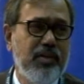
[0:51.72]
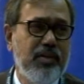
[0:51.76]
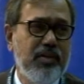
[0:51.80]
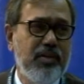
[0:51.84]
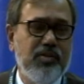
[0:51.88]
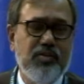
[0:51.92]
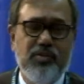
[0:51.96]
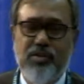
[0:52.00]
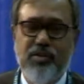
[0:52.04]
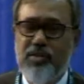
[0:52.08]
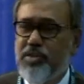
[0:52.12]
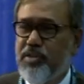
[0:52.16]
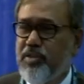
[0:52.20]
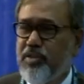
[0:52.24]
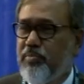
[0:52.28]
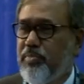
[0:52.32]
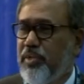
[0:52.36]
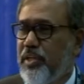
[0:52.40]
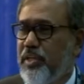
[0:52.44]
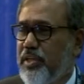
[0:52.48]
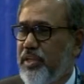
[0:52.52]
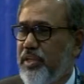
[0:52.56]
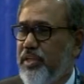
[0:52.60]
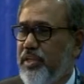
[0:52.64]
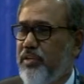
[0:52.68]
So it's a
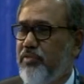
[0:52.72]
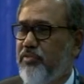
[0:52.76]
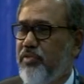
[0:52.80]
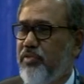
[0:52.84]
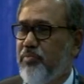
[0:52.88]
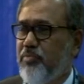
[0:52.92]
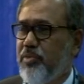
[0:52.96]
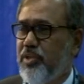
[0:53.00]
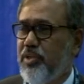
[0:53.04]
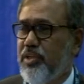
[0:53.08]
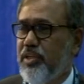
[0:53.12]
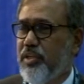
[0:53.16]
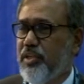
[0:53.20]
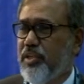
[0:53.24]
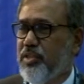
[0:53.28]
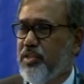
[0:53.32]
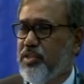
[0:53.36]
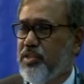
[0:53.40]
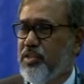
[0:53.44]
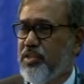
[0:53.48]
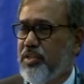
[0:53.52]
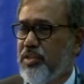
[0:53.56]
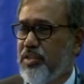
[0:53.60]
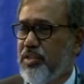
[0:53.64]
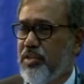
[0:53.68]
pretty 50
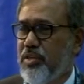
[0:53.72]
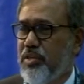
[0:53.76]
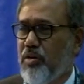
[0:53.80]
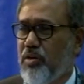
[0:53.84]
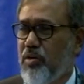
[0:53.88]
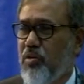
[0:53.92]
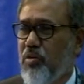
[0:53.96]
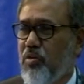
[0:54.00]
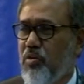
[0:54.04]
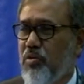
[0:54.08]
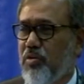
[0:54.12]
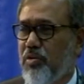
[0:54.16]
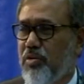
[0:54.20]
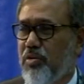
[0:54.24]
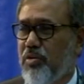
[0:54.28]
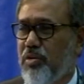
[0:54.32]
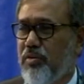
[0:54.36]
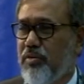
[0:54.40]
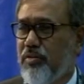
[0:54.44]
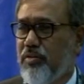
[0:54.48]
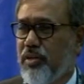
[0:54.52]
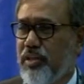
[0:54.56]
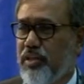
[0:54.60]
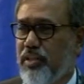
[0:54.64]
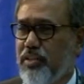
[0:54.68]
years old
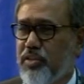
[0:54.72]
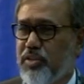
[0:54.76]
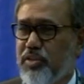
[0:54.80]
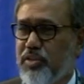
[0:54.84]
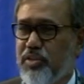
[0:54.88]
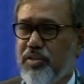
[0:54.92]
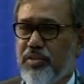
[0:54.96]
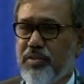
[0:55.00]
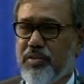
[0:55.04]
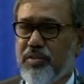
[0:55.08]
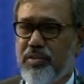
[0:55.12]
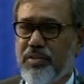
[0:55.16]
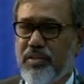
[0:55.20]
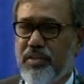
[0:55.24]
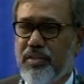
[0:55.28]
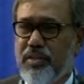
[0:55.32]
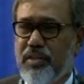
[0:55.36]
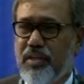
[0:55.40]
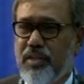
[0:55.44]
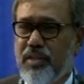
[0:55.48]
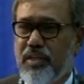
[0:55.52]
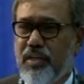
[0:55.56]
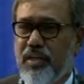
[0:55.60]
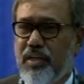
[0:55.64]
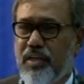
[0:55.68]
organization,
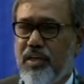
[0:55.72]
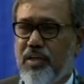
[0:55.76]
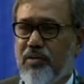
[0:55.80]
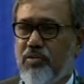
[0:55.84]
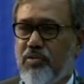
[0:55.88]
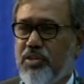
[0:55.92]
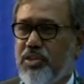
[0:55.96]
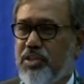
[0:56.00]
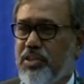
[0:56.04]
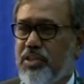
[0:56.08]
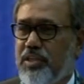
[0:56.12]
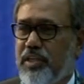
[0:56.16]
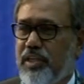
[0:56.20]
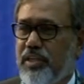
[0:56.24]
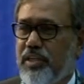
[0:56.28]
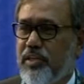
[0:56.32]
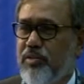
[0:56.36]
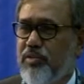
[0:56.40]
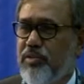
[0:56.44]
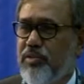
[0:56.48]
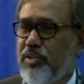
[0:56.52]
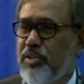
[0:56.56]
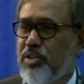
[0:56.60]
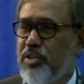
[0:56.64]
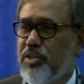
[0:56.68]
which started
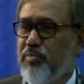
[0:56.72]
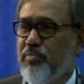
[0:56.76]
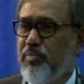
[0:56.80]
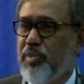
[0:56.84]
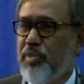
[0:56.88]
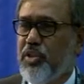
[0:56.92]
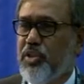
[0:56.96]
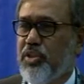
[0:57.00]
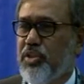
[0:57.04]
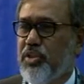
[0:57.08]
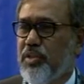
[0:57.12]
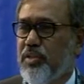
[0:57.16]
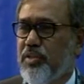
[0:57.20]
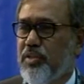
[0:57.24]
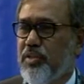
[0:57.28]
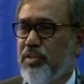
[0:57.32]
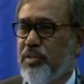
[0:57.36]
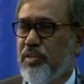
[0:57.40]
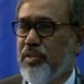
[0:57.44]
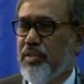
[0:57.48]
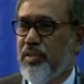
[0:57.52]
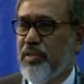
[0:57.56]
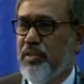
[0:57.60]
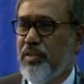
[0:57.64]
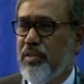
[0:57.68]
with its
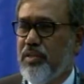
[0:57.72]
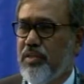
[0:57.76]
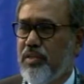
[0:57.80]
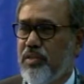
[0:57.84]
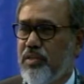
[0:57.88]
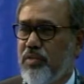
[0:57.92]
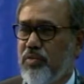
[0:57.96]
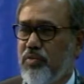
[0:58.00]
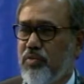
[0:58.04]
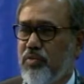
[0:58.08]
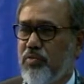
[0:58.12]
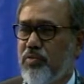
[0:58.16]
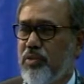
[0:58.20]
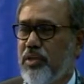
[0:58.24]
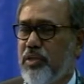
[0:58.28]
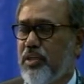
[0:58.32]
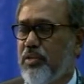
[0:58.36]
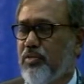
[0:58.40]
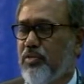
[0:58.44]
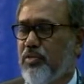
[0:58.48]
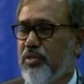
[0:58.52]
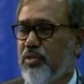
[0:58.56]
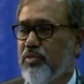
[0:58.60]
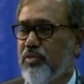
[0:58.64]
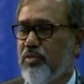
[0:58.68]
mission to
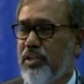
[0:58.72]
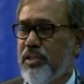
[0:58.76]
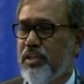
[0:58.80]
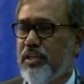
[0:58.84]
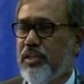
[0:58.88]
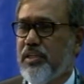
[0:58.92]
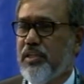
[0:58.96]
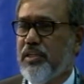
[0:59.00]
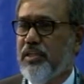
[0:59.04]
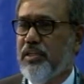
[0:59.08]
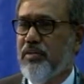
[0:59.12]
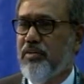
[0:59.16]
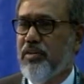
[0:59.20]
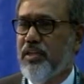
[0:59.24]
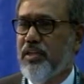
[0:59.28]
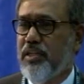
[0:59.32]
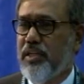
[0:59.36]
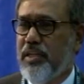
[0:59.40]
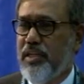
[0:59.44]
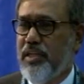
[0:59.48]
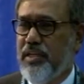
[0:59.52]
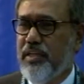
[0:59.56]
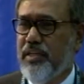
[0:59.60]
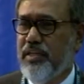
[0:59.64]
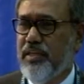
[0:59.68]
work on
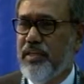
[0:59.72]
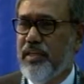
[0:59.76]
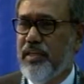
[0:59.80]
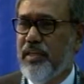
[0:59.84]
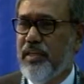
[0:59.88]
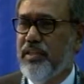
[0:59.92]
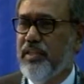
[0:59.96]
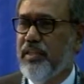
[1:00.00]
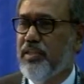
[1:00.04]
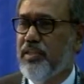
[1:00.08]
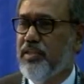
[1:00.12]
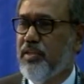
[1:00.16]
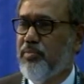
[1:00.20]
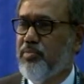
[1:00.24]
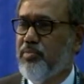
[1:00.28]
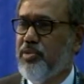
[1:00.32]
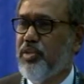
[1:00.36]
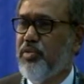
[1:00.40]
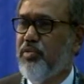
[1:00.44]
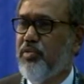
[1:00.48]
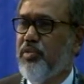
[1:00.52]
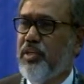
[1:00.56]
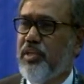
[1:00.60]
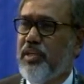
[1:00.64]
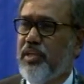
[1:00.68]
cholera and then
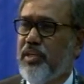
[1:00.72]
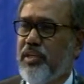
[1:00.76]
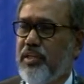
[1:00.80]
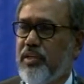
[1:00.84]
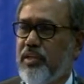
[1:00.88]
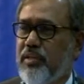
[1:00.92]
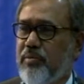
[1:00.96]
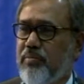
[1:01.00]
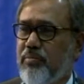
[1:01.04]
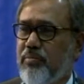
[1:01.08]
subsequently